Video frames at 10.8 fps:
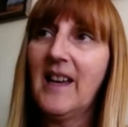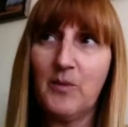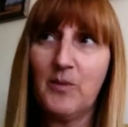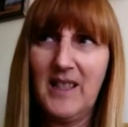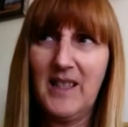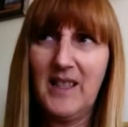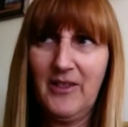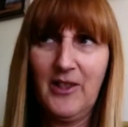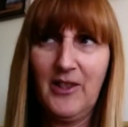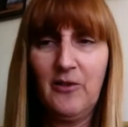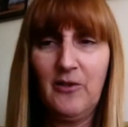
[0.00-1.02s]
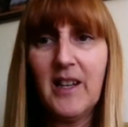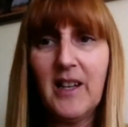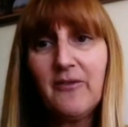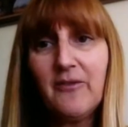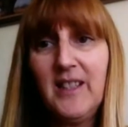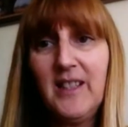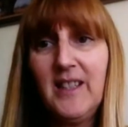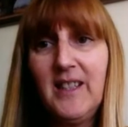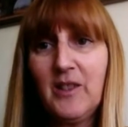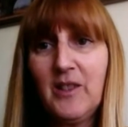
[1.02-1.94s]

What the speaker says: And there was even an overnight feed,